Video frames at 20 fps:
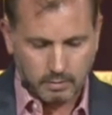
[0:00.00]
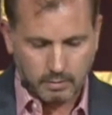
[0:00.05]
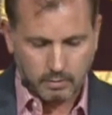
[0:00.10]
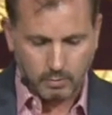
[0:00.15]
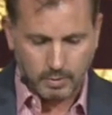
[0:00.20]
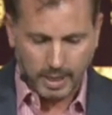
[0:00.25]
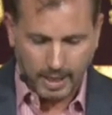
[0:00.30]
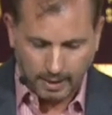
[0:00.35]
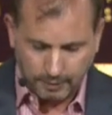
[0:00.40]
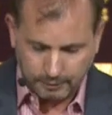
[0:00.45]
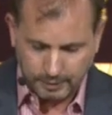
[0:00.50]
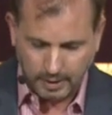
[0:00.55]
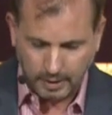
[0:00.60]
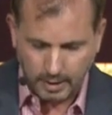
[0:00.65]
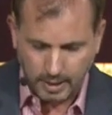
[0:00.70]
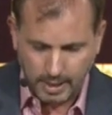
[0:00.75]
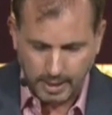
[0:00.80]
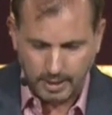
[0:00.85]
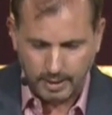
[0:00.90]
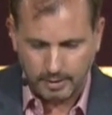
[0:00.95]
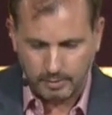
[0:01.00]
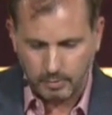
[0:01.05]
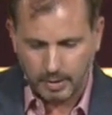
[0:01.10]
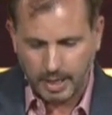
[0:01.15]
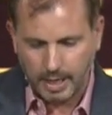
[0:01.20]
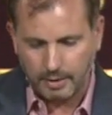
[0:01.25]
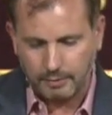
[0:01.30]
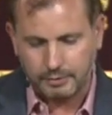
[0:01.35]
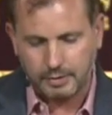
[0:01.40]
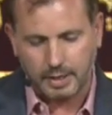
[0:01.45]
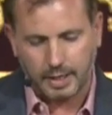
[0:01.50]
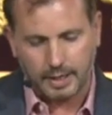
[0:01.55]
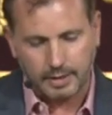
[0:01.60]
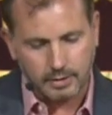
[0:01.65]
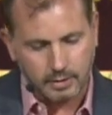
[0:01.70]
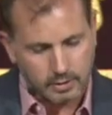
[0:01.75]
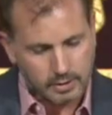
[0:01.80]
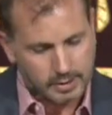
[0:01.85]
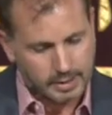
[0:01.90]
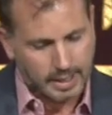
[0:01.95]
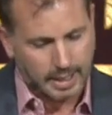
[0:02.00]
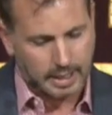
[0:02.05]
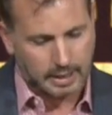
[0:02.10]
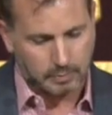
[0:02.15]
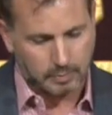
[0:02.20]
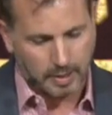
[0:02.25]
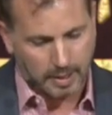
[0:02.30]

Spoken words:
We have to learn, we have to understand,